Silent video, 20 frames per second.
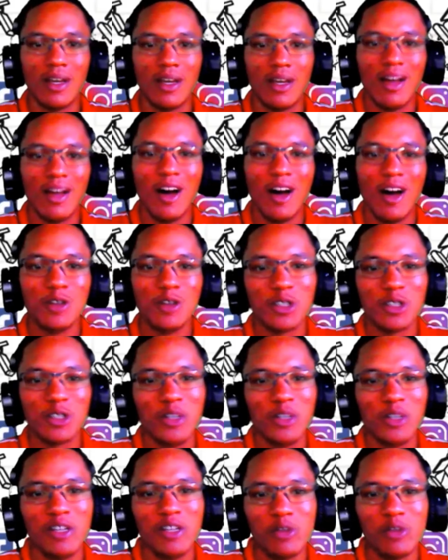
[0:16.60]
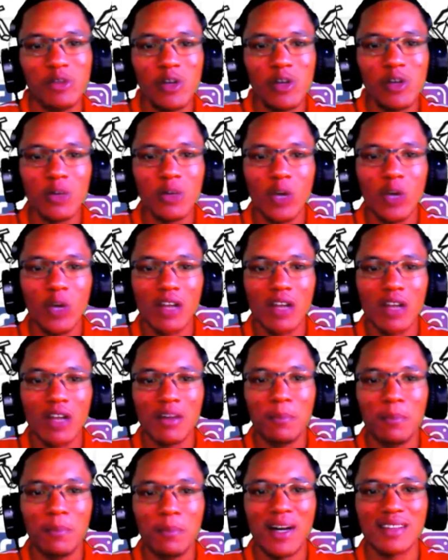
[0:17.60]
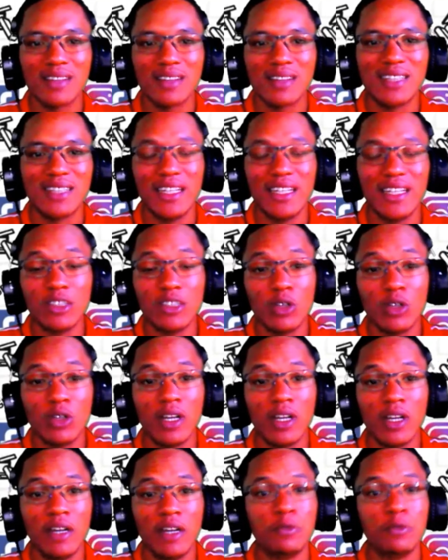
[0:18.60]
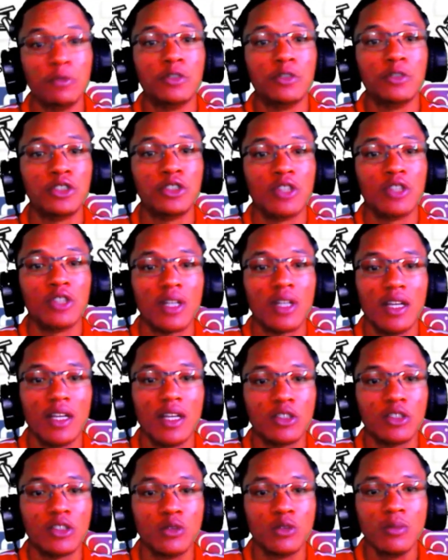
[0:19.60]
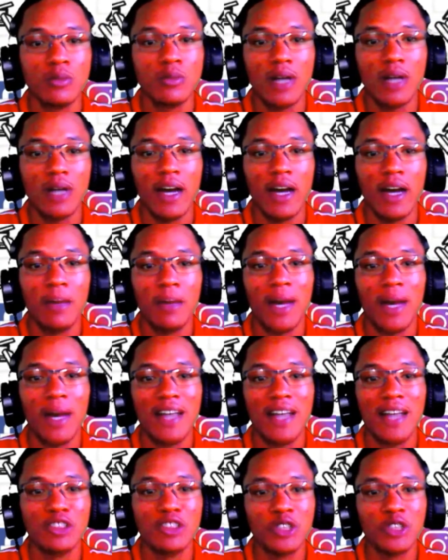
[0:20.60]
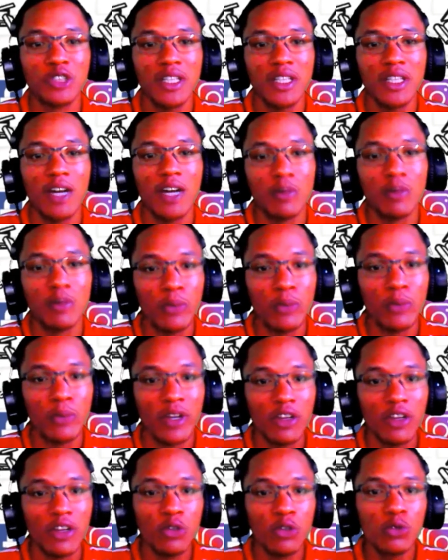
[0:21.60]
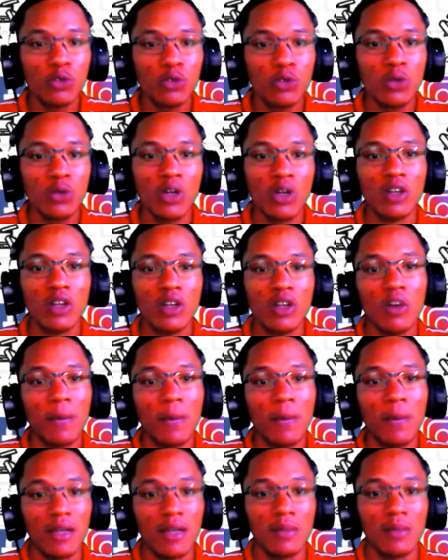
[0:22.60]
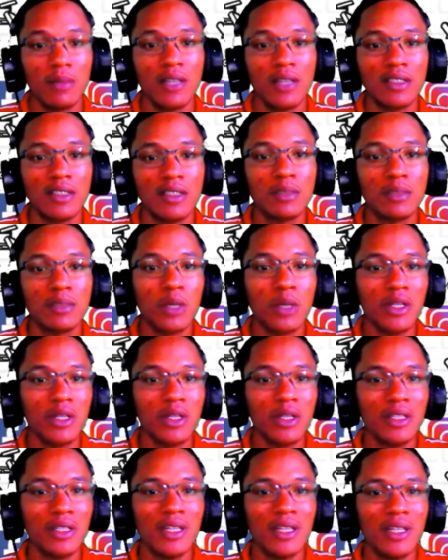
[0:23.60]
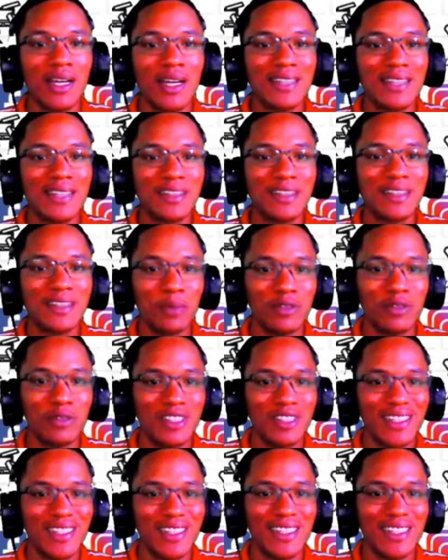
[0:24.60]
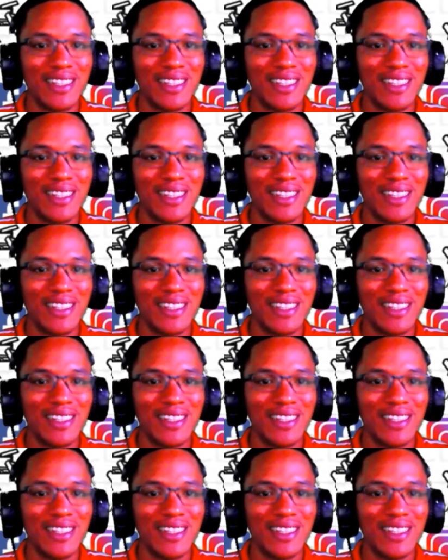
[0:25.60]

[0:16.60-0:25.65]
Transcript: How's it going, everyone? Welcome back to A's Online Virtual Classroom. I am Andre. I will be bringing you your Mathematics Monday tip of the day,